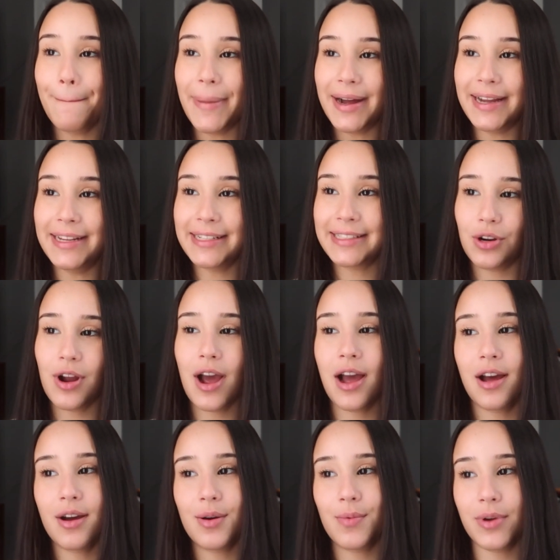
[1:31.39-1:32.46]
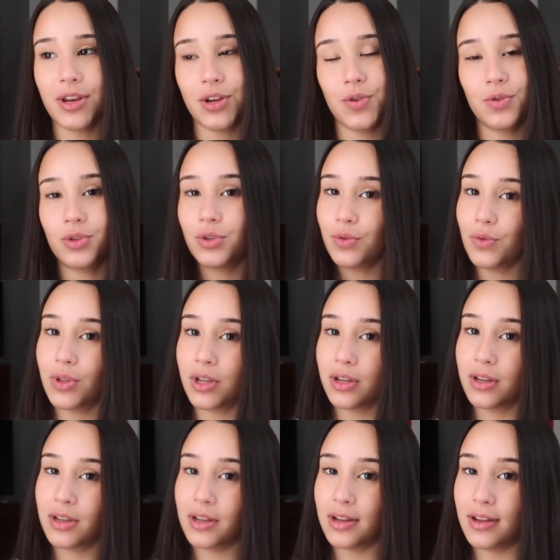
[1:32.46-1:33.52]
but you know how when you do
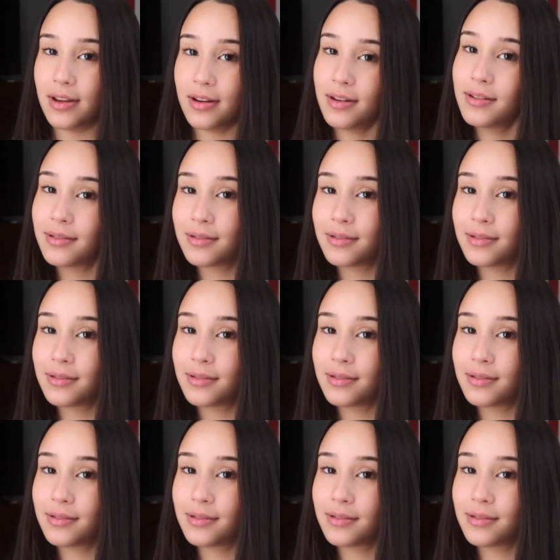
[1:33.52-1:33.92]
the